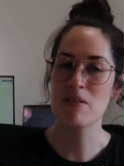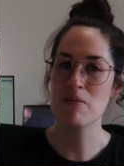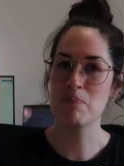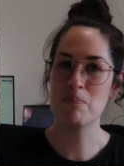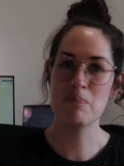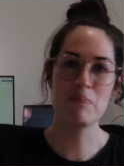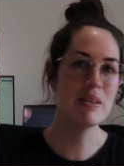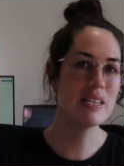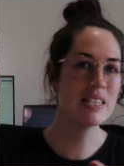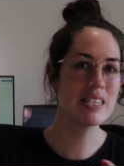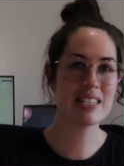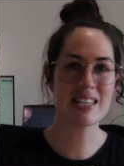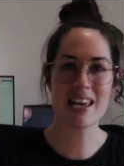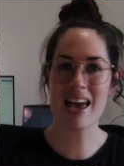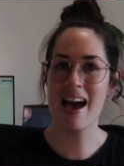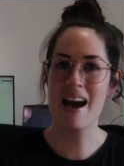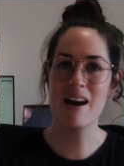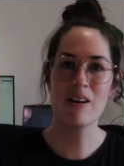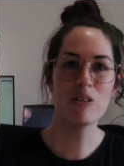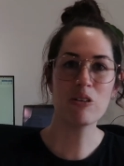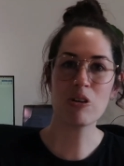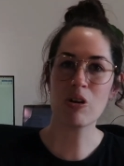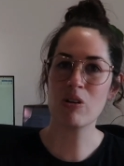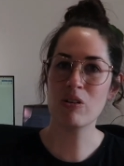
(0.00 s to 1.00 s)
missed
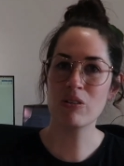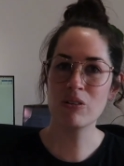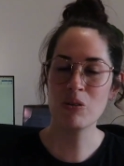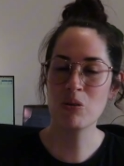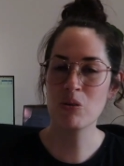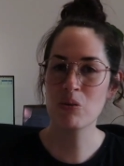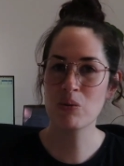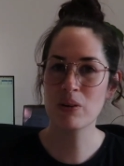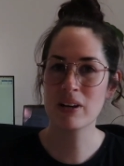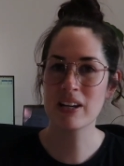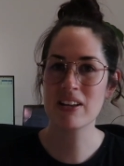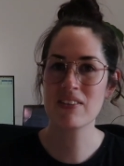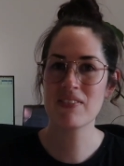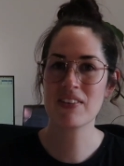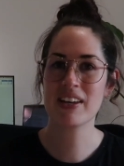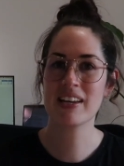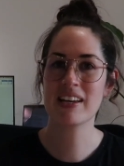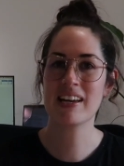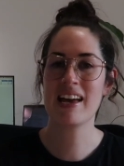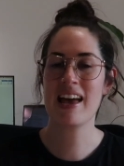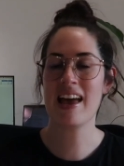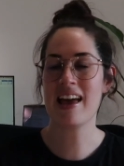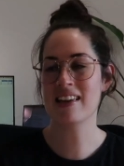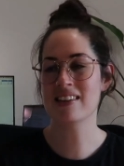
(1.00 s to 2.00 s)
out on or whatever?
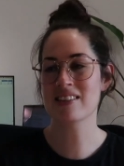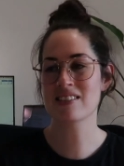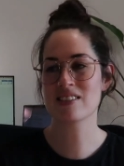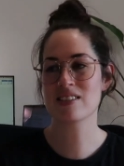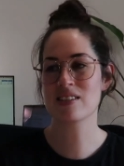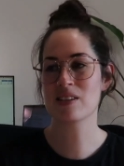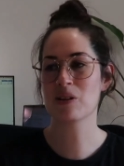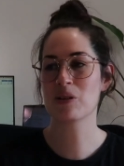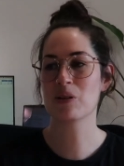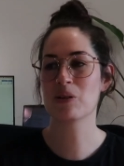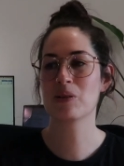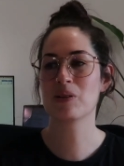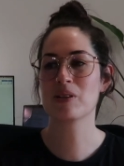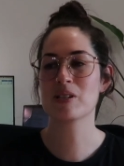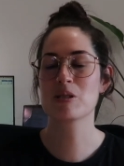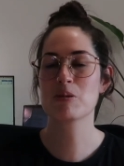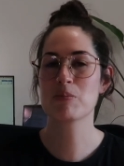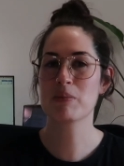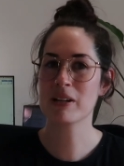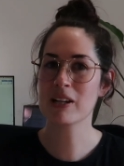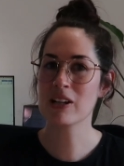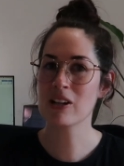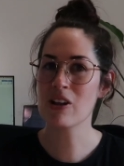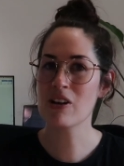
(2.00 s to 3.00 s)
And so it's
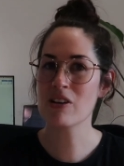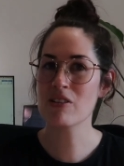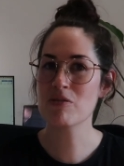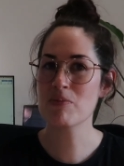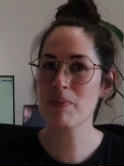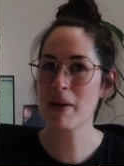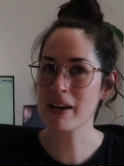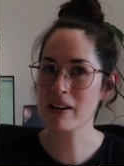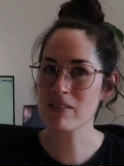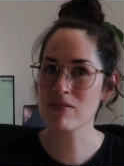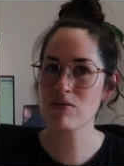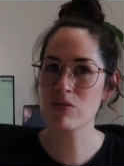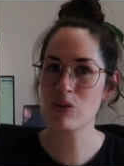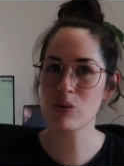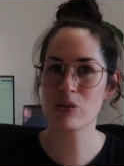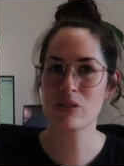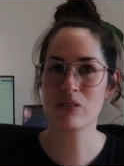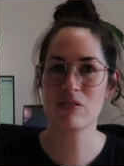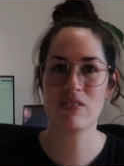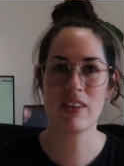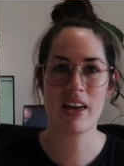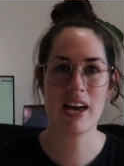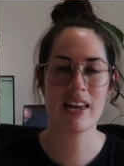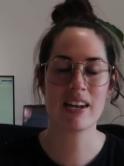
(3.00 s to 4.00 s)
been a lot of back and
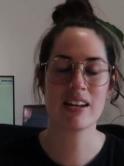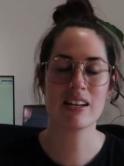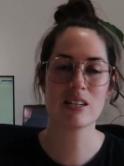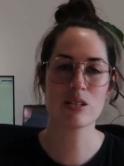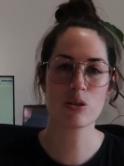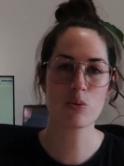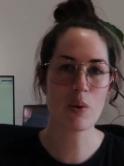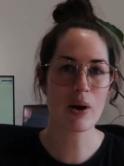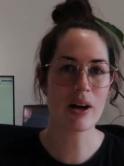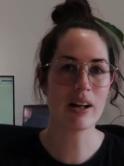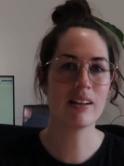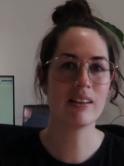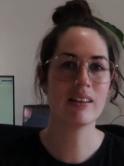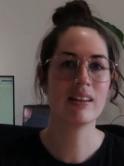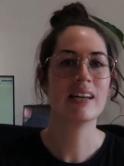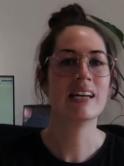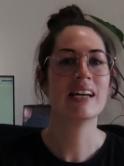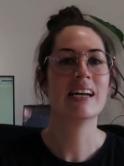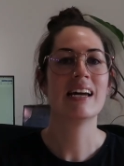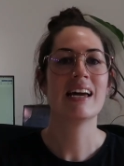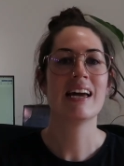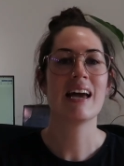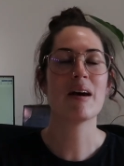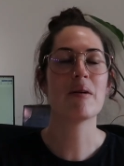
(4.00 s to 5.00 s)
forth of that as well,
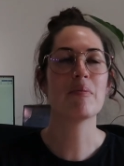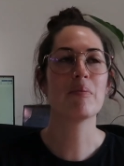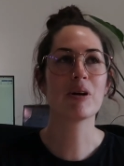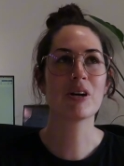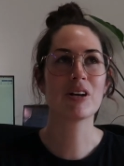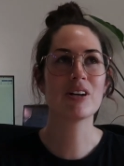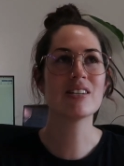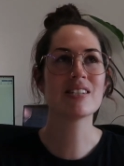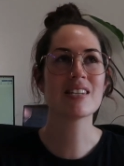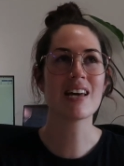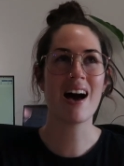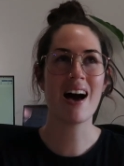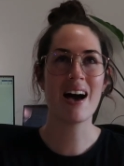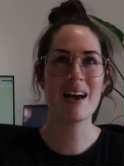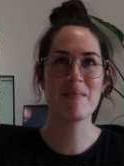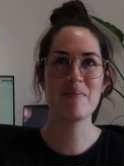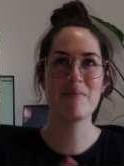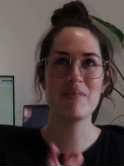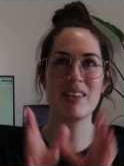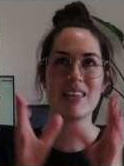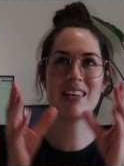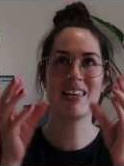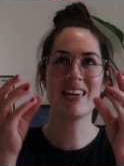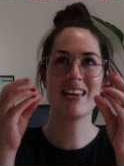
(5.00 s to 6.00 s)
and because
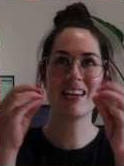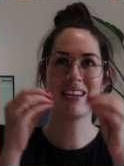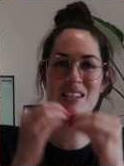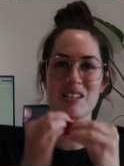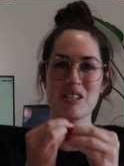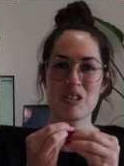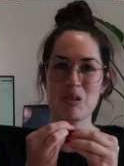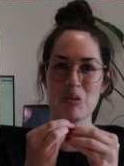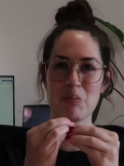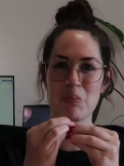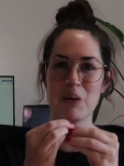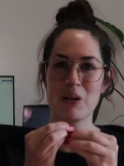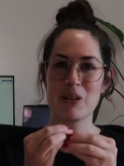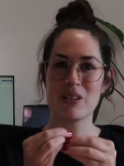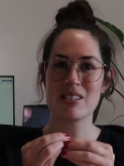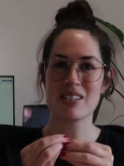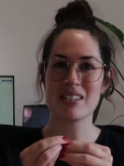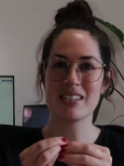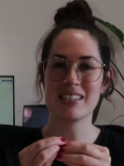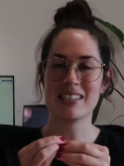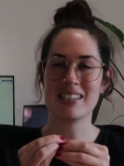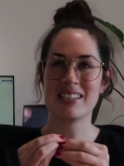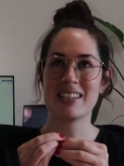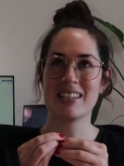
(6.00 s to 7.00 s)
I'm the initial
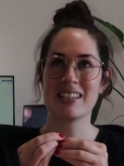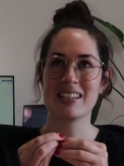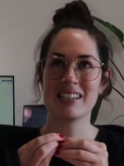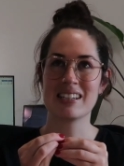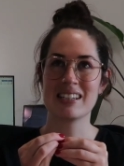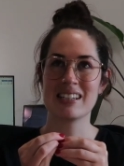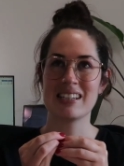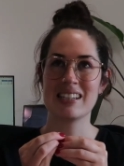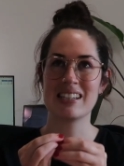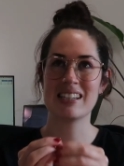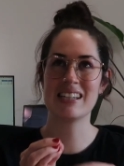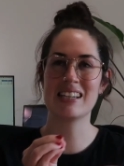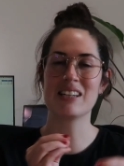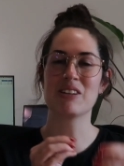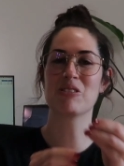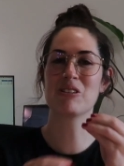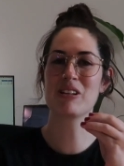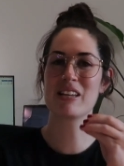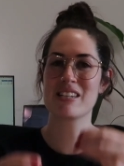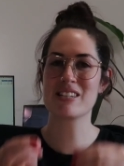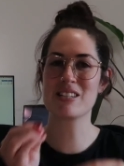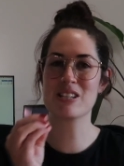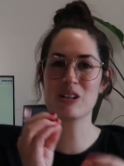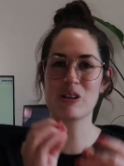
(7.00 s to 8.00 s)
person, it all
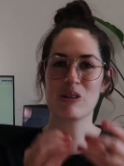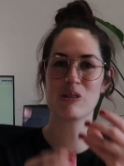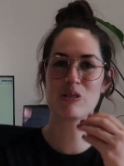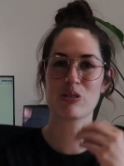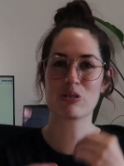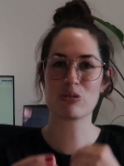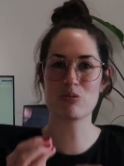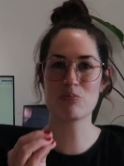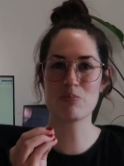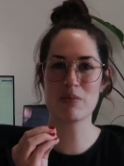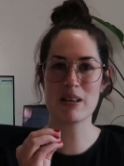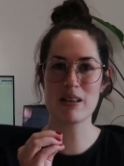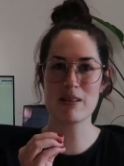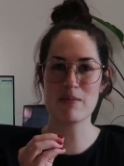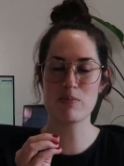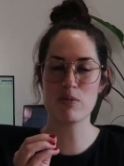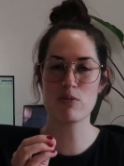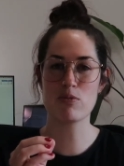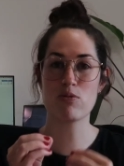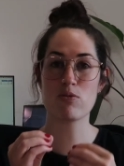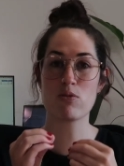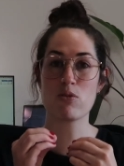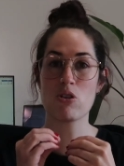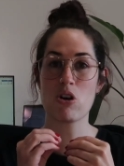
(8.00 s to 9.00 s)
has to go through me
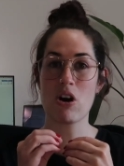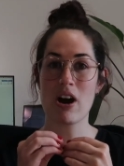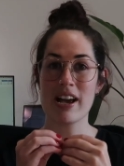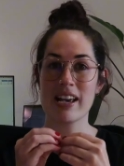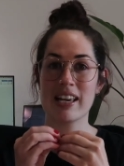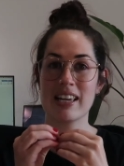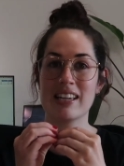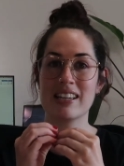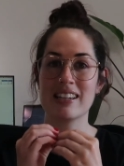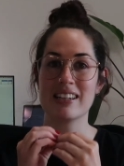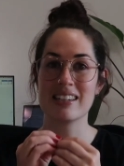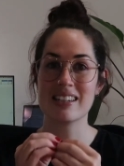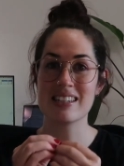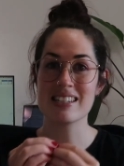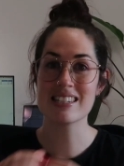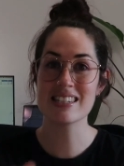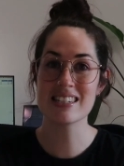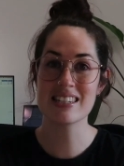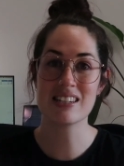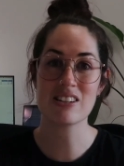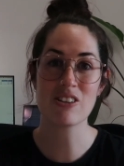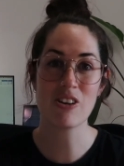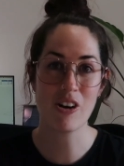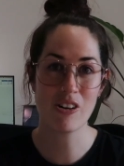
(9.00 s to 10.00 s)
before I can
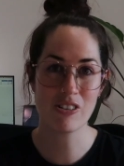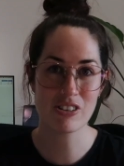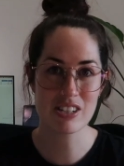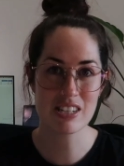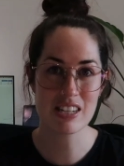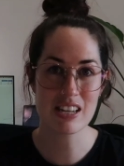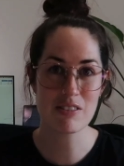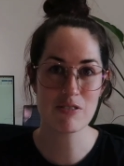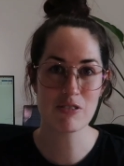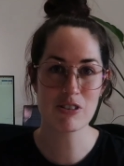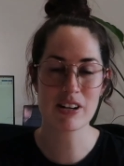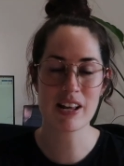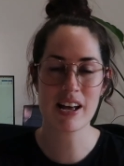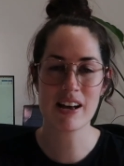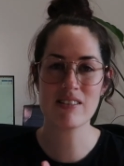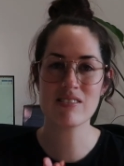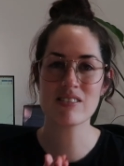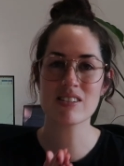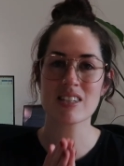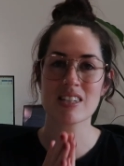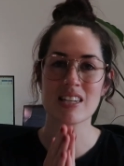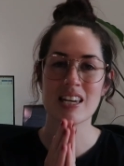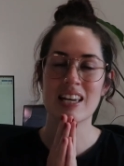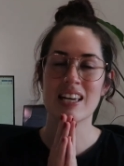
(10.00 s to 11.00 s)
send it on to everyone
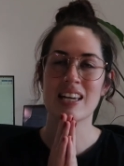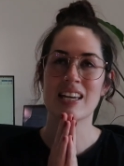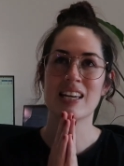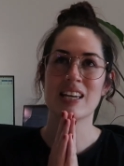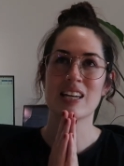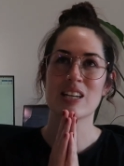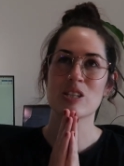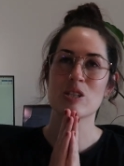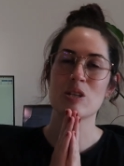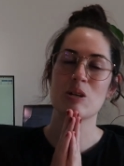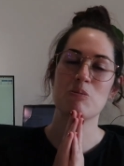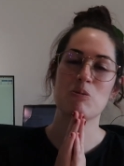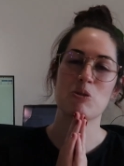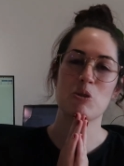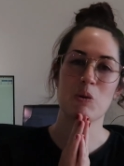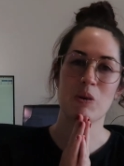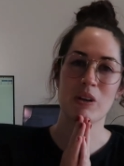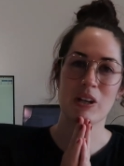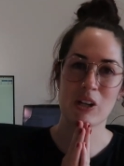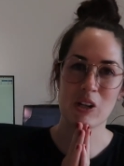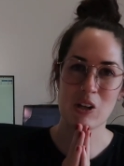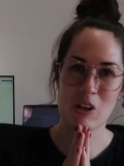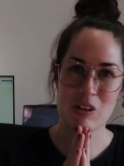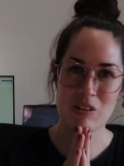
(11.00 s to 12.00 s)
else, so I'm
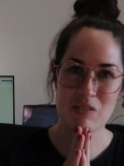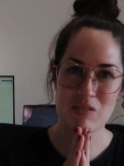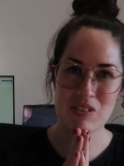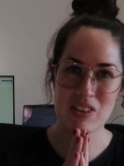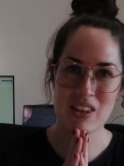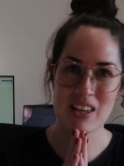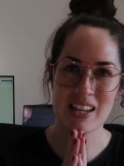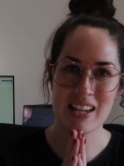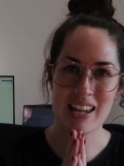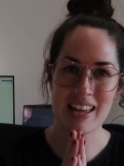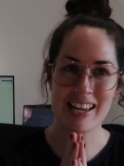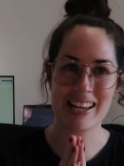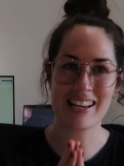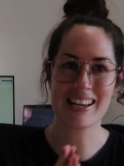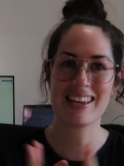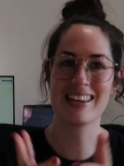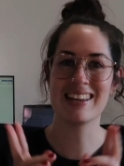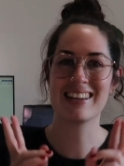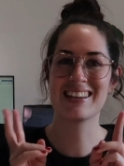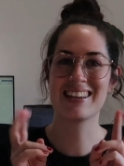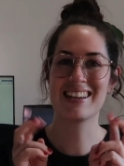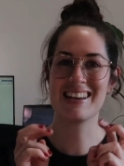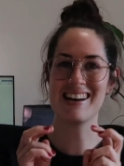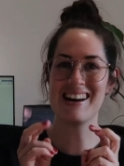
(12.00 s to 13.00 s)
doing a lot of the like
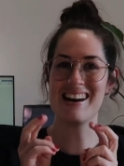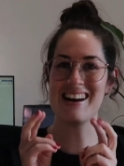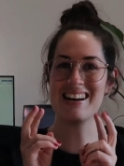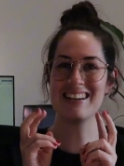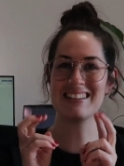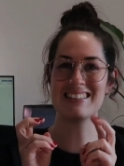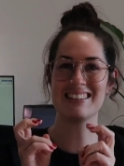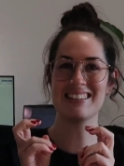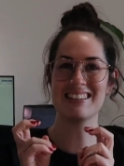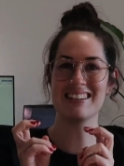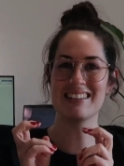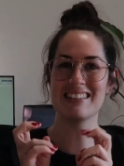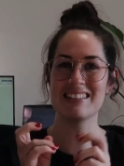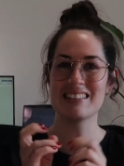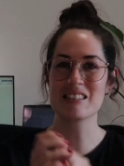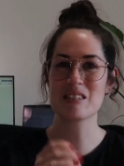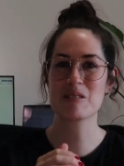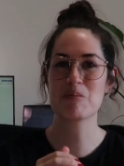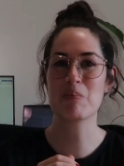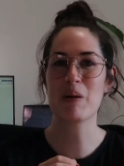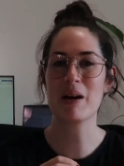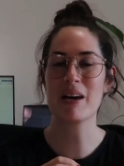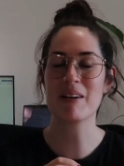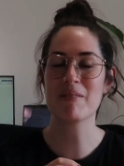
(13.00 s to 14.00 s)
hard
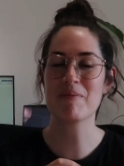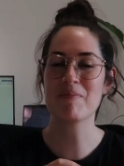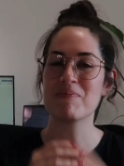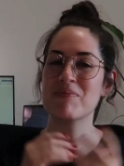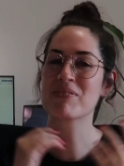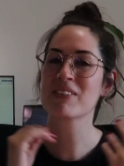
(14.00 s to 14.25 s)
yards, but